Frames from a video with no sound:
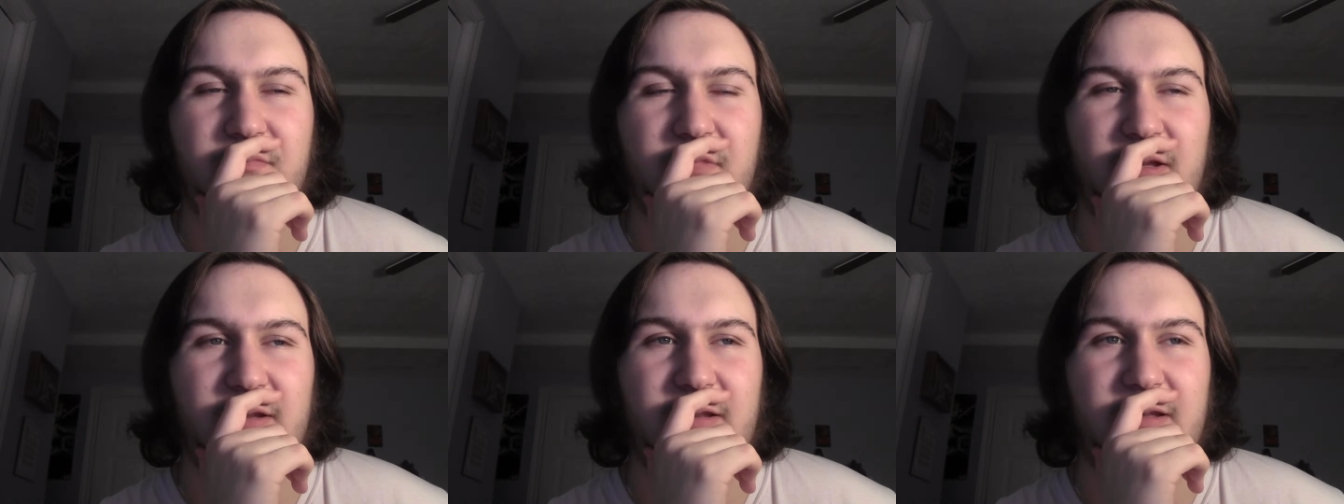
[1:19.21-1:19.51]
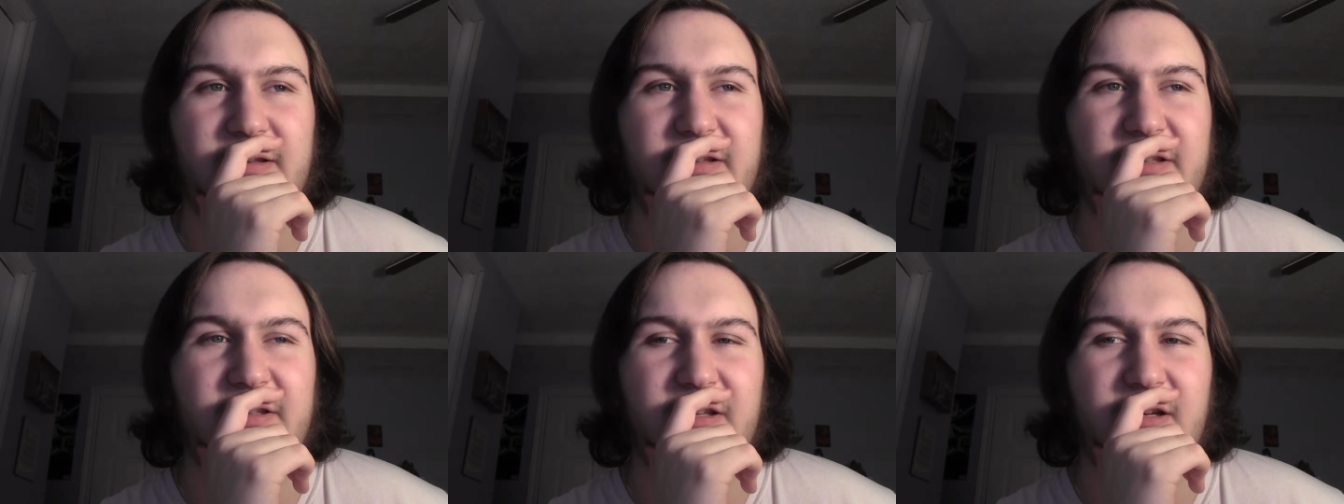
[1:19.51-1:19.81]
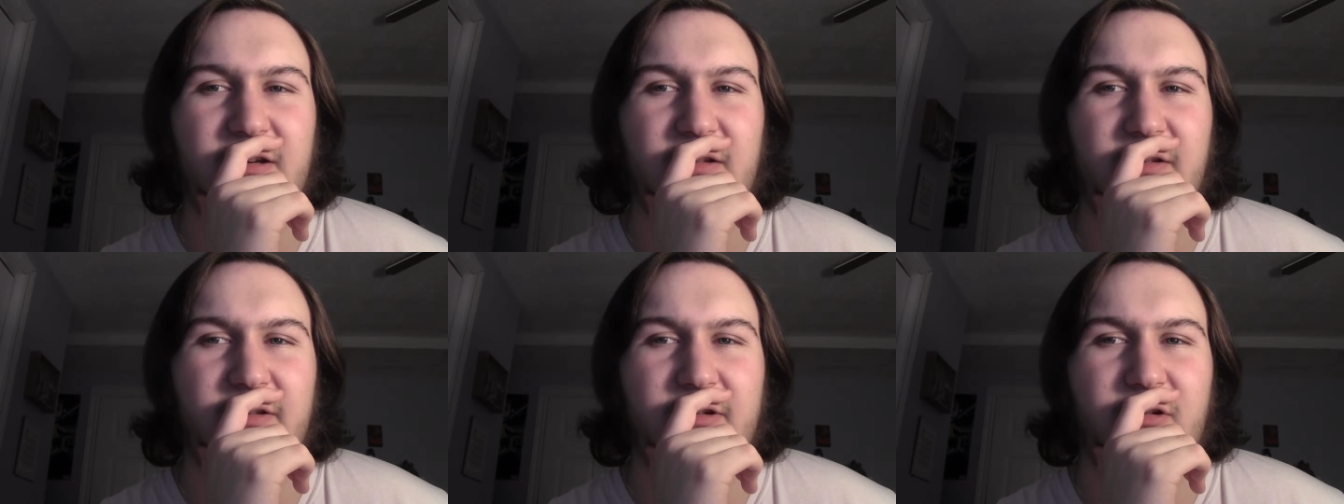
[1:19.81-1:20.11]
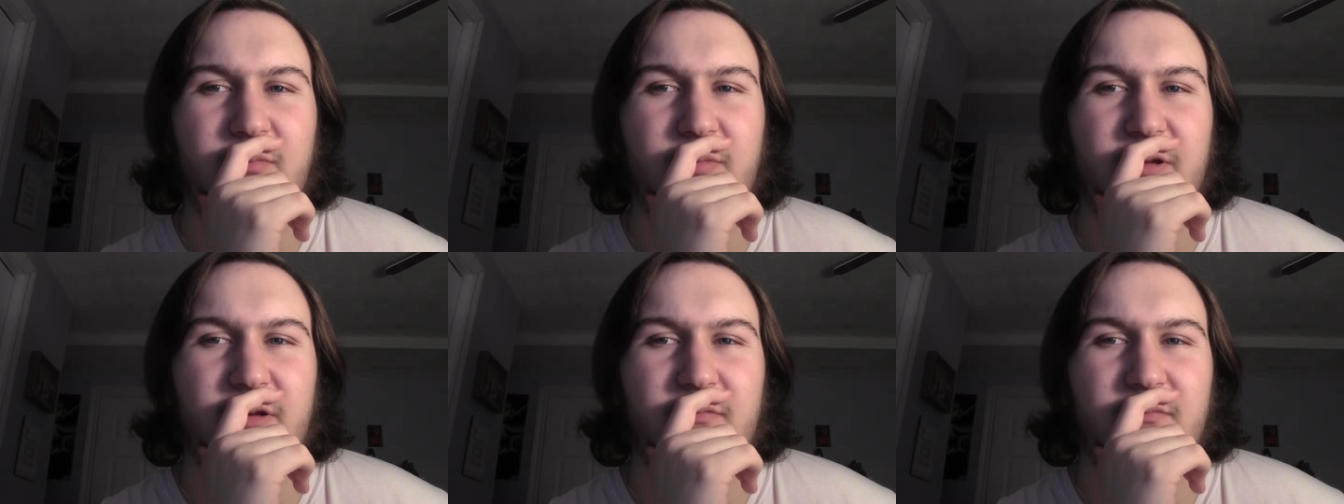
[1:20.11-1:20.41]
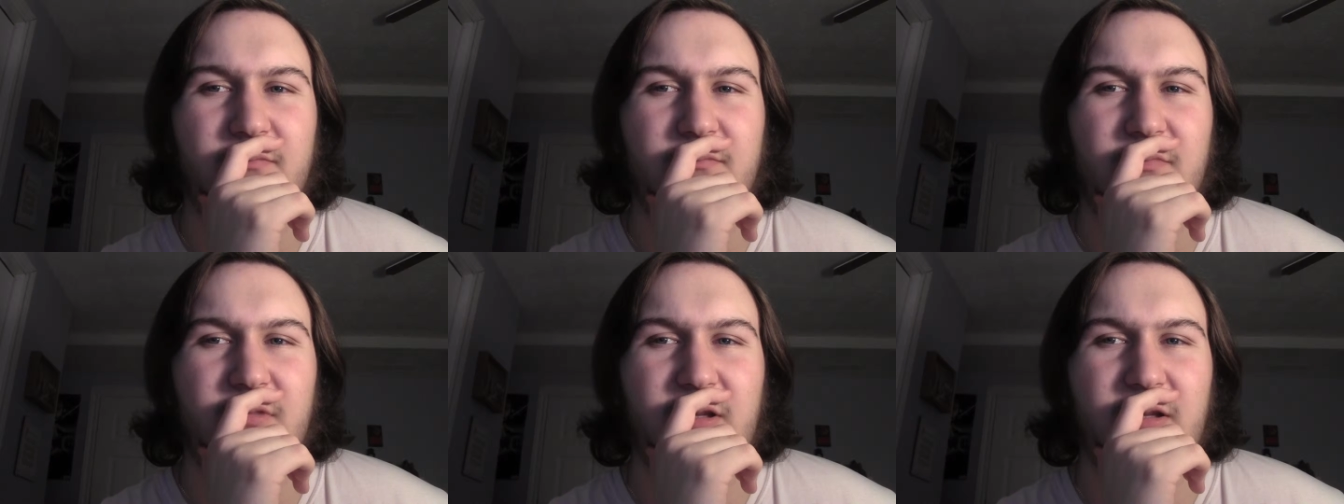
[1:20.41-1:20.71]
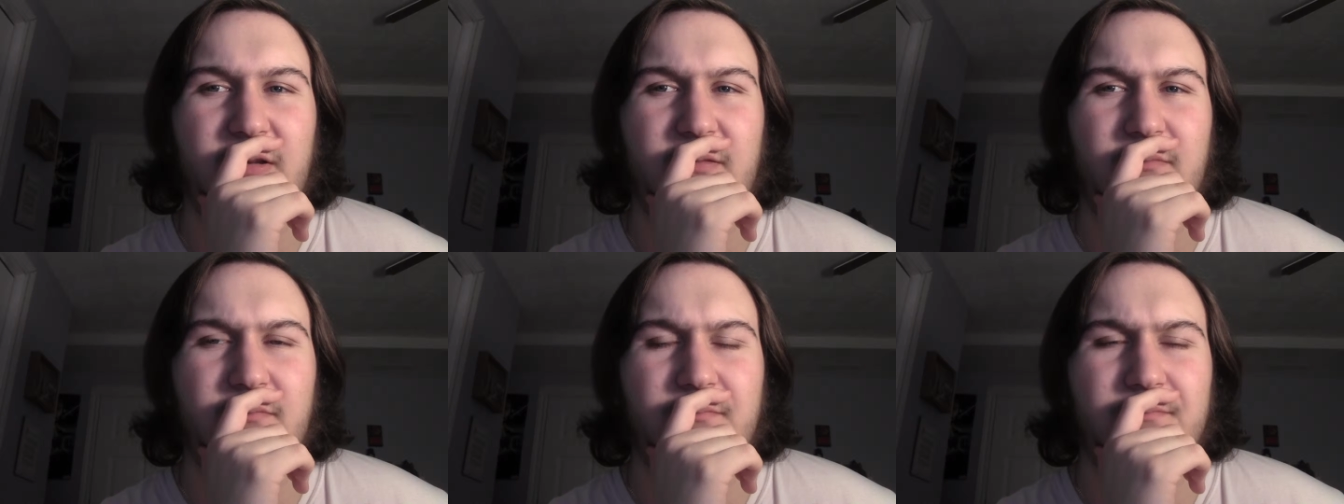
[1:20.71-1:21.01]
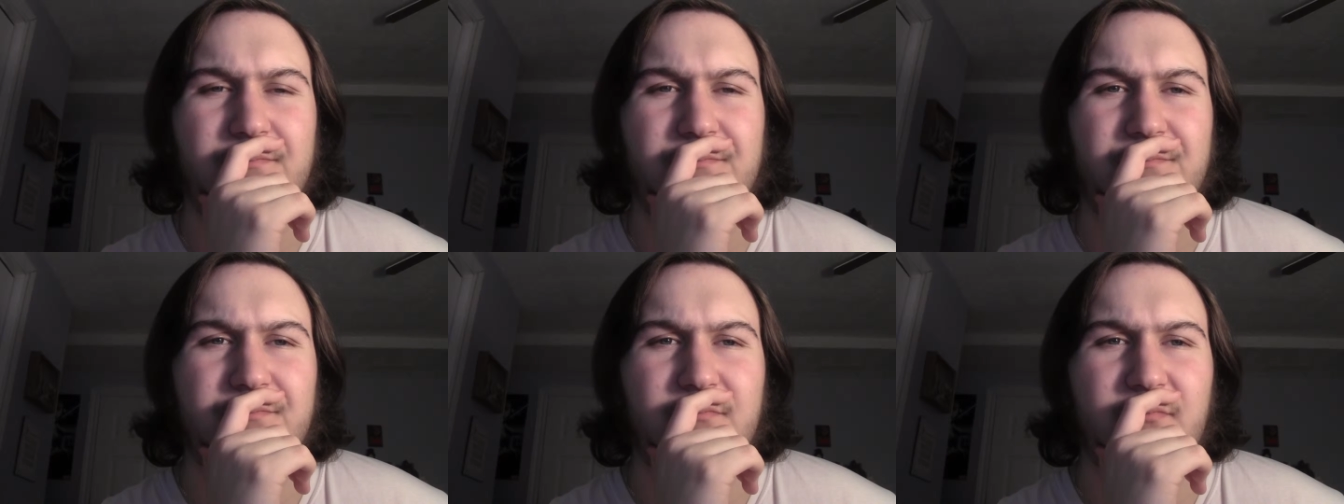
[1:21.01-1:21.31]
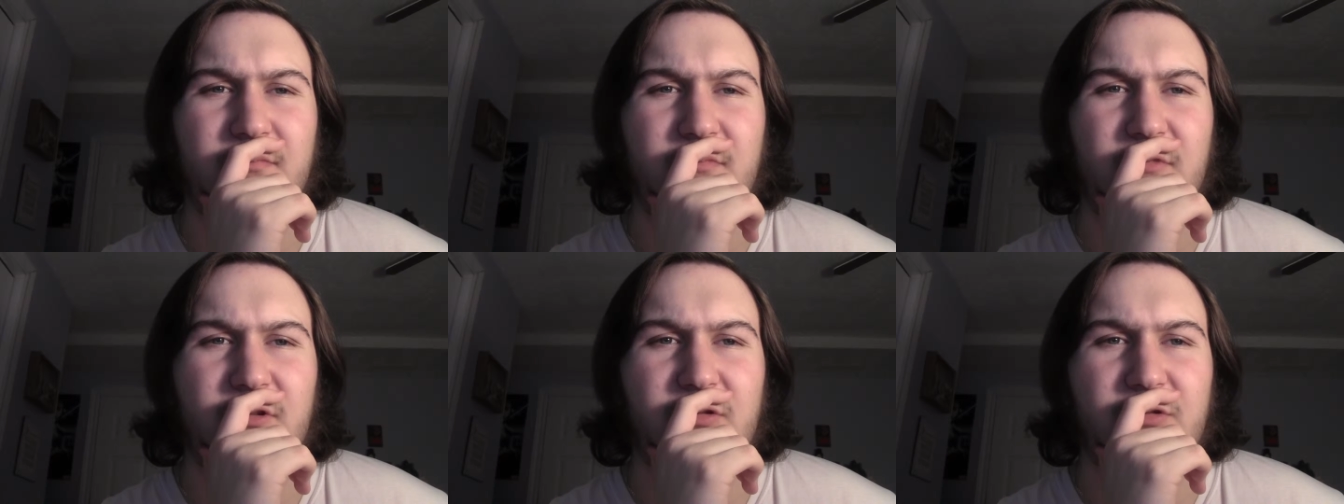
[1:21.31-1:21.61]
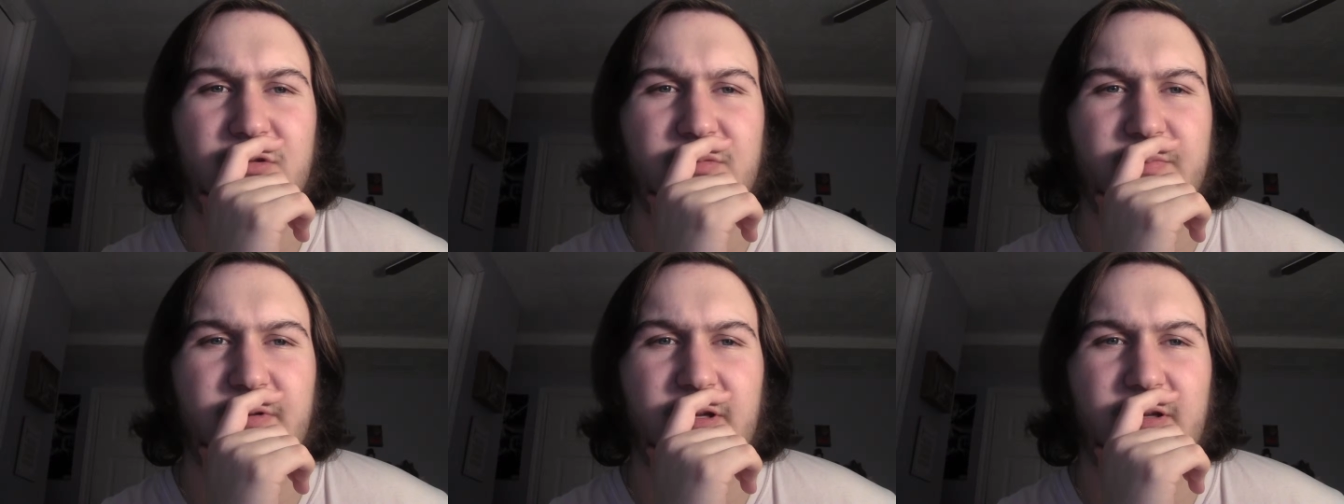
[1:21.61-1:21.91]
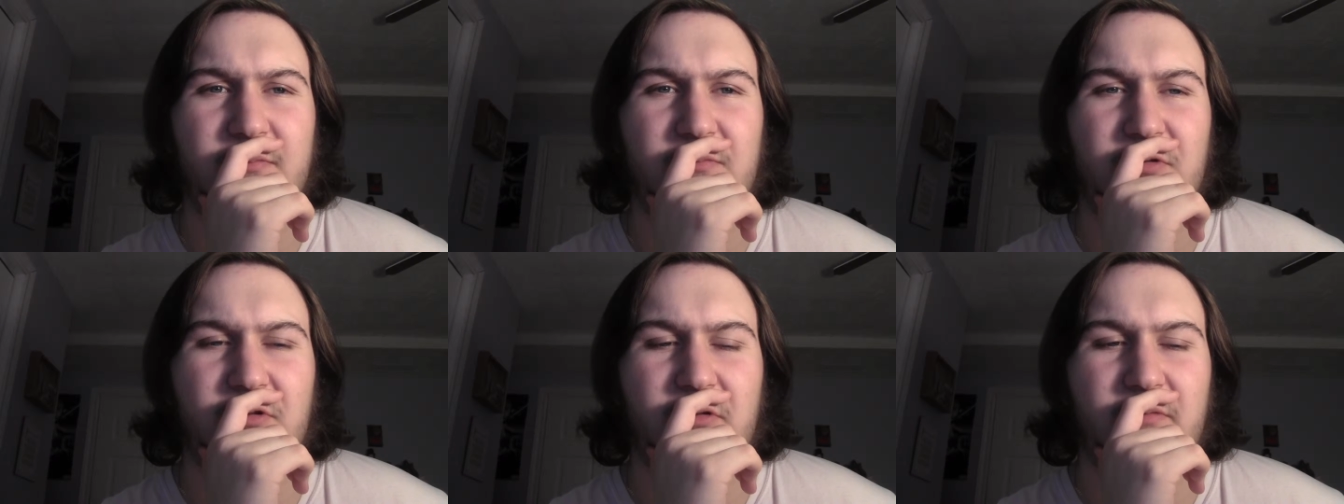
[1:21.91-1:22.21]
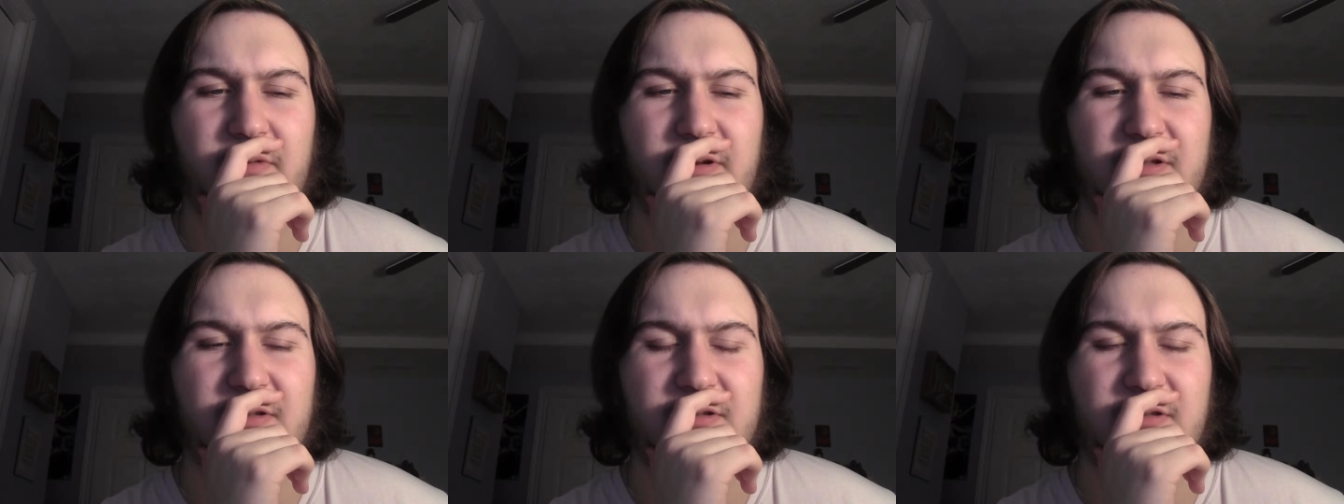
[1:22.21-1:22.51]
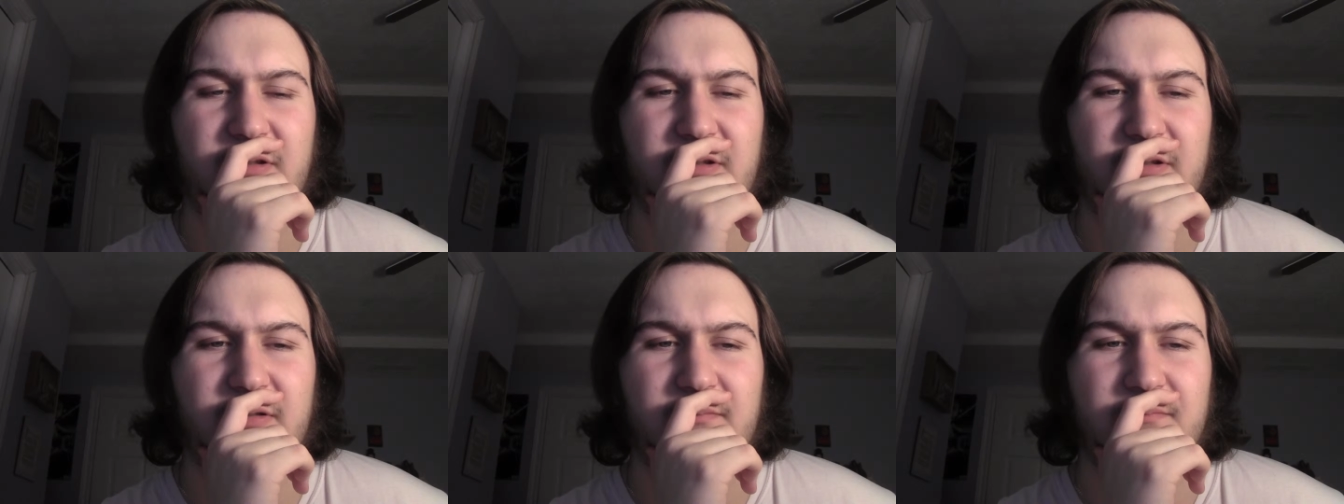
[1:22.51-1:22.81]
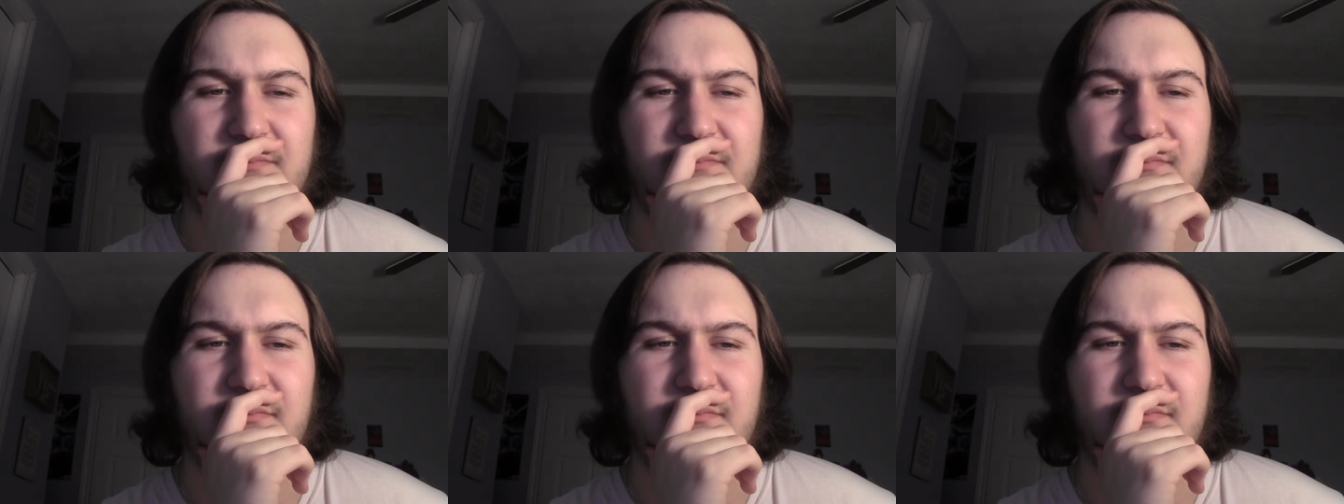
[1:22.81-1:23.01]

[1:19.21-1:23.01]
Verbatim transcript: I think he did a little bit in New Japan Pro Wrestling,